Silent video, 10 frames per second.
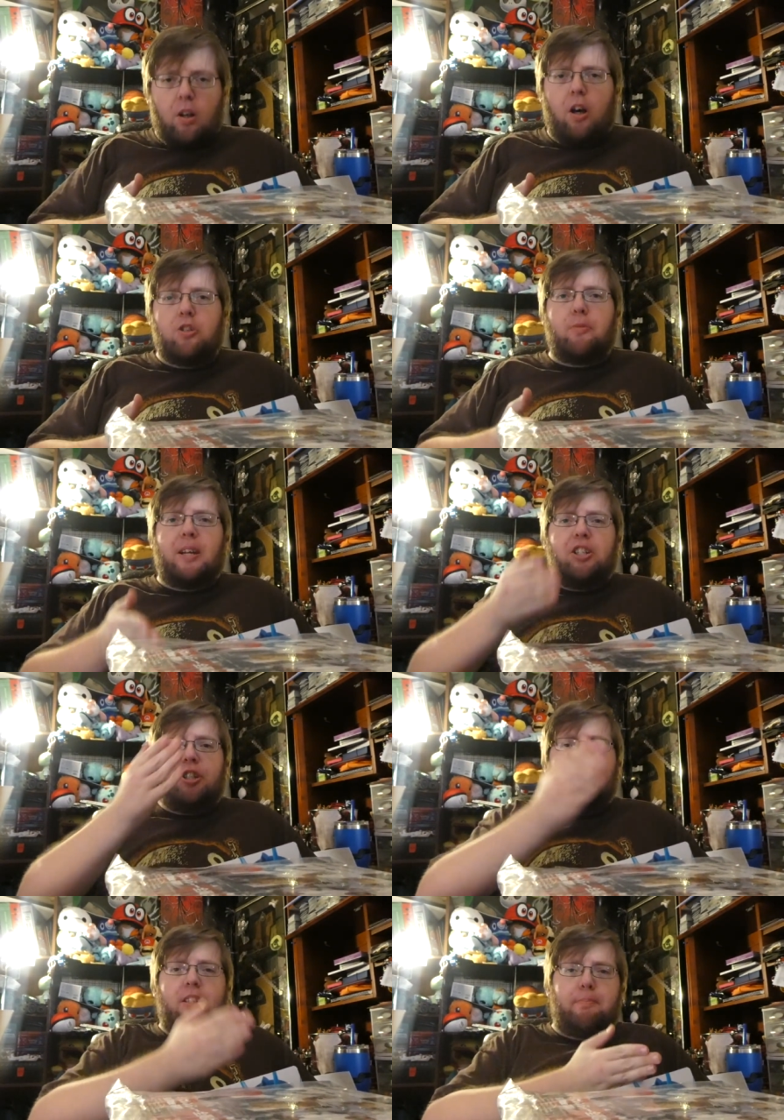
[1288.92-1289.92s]
Ultraman
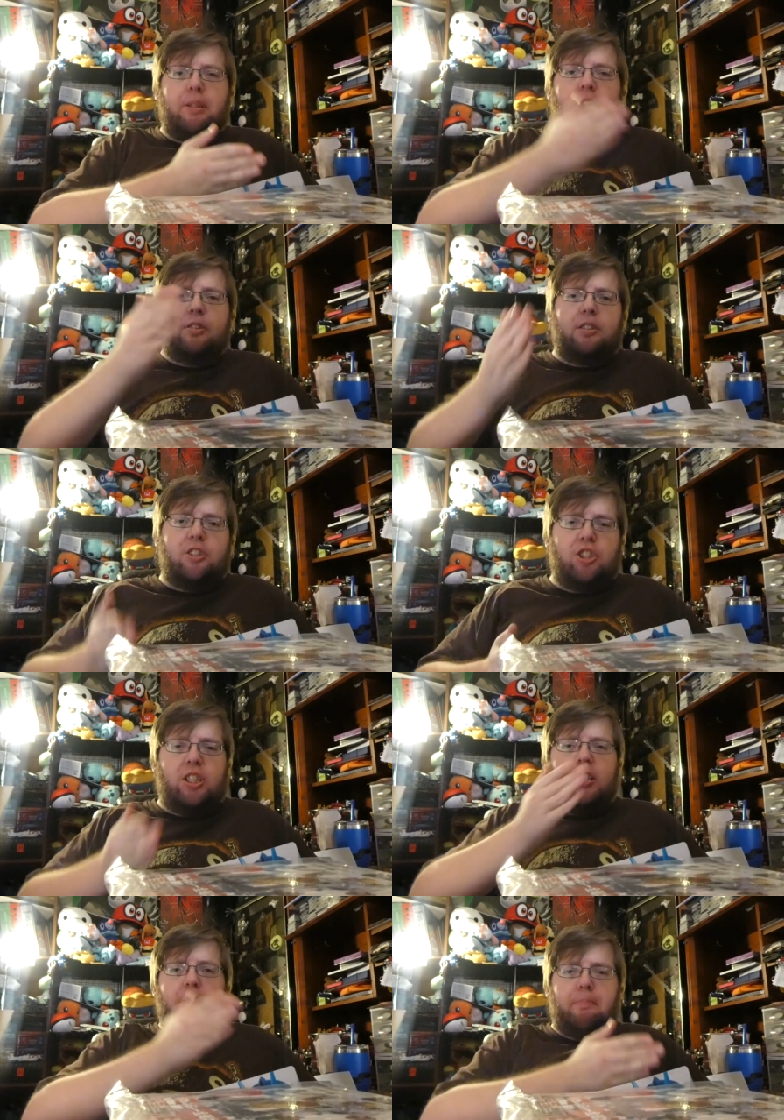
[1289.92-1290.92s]
G E D, build,
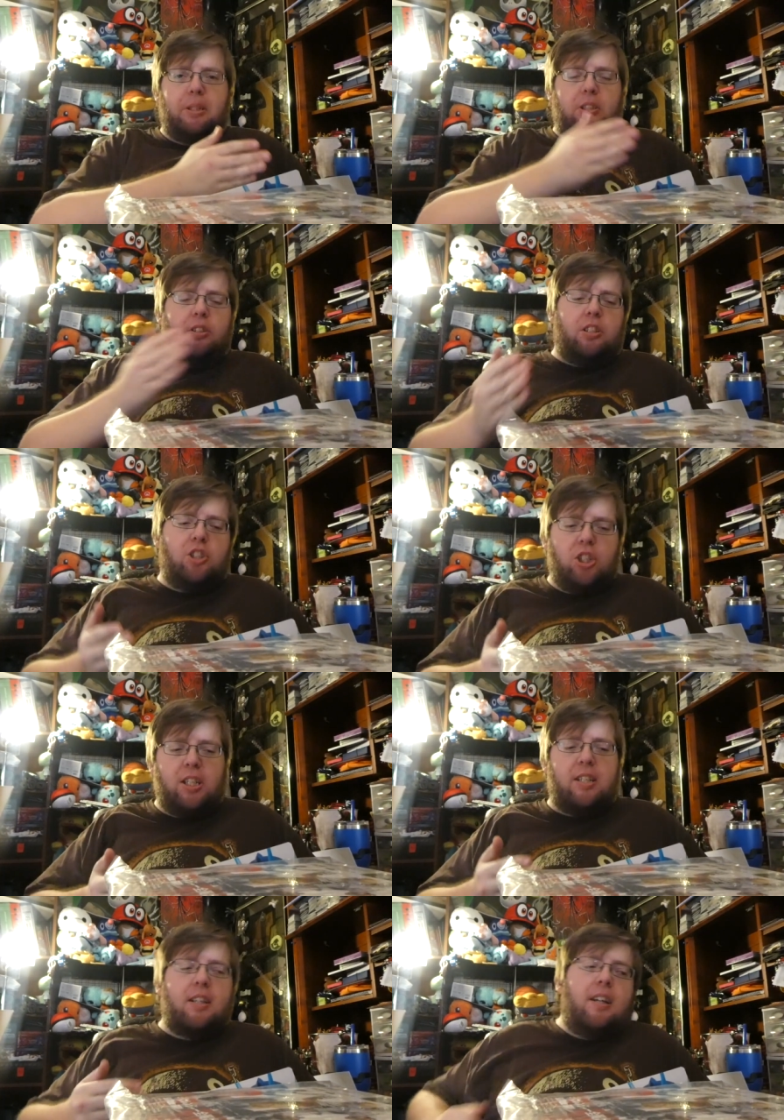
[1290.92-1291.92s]
G E D, build, G
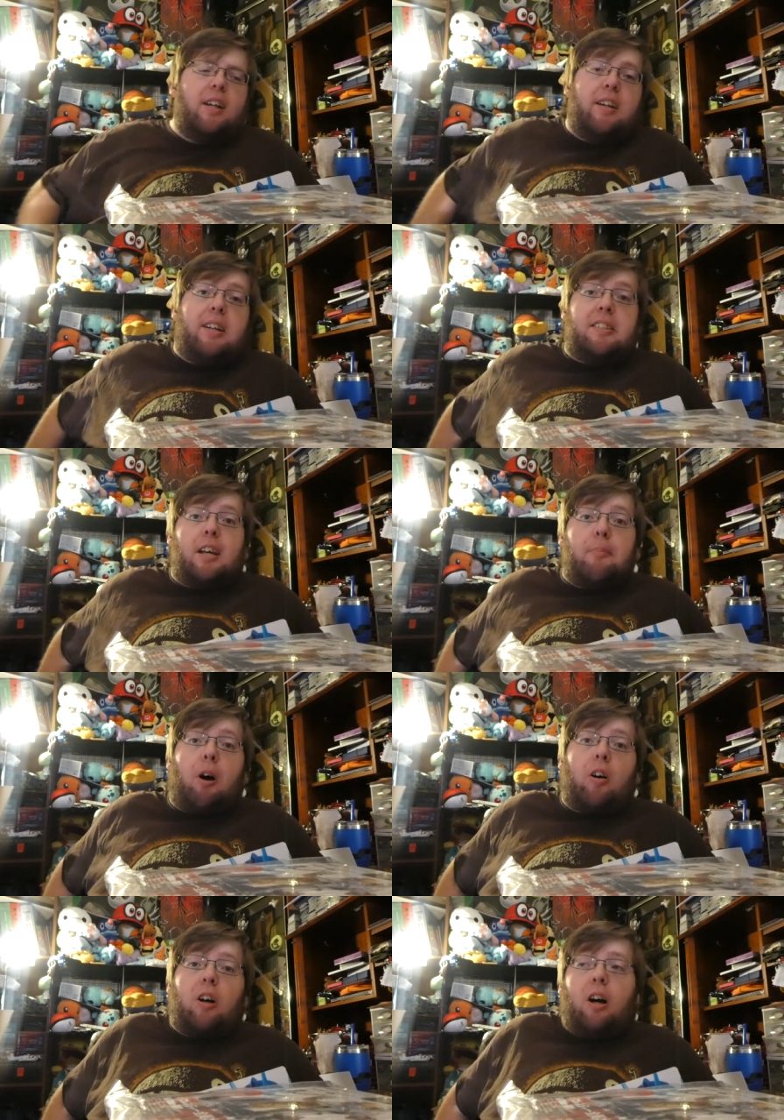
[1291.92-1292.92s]
E D, until I'm
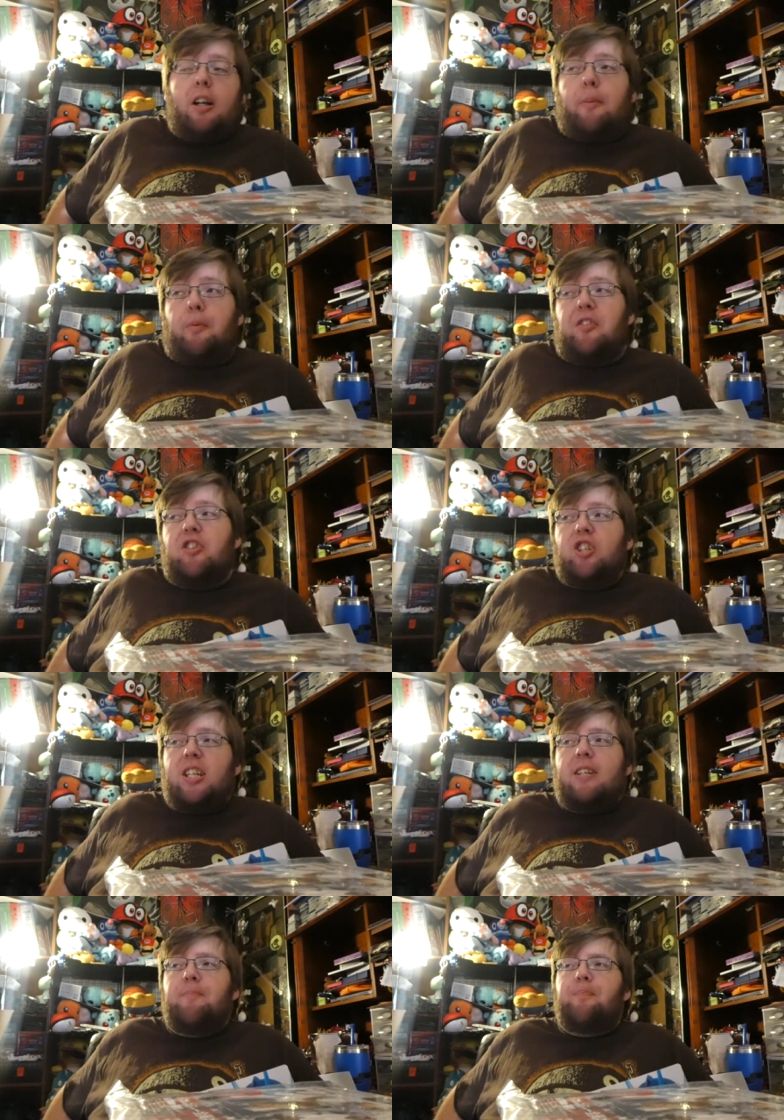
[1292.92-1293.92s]
all caught up with G
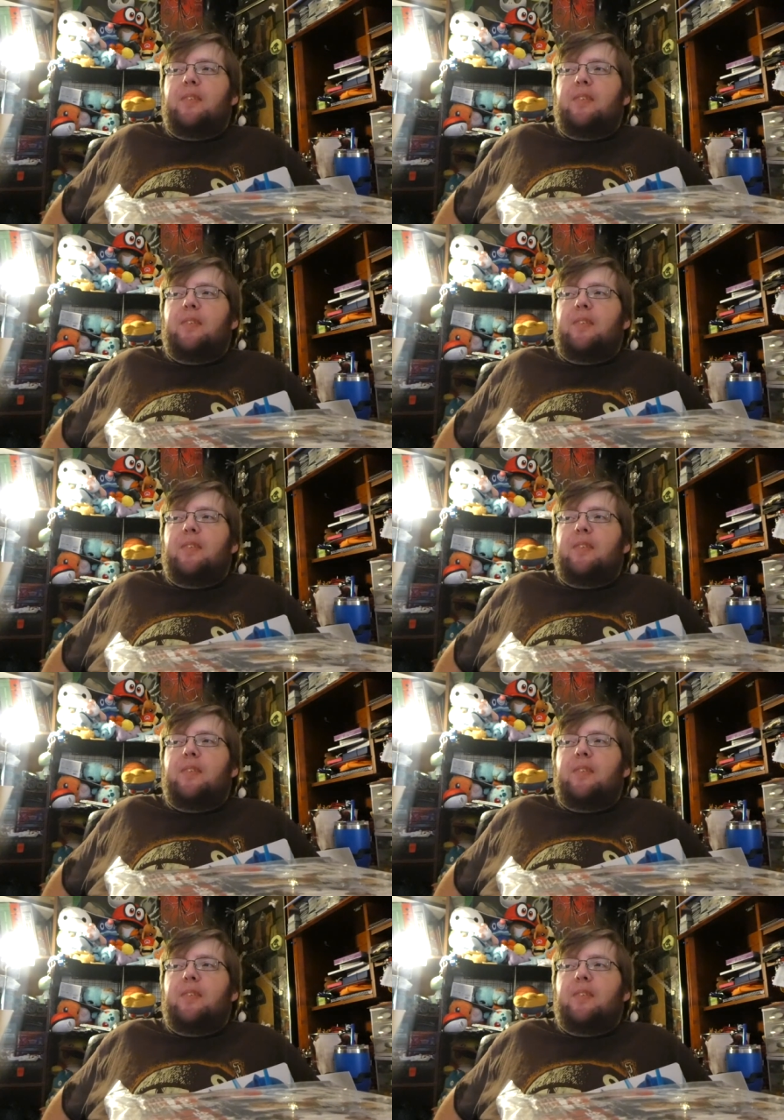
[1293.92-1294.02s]
E D.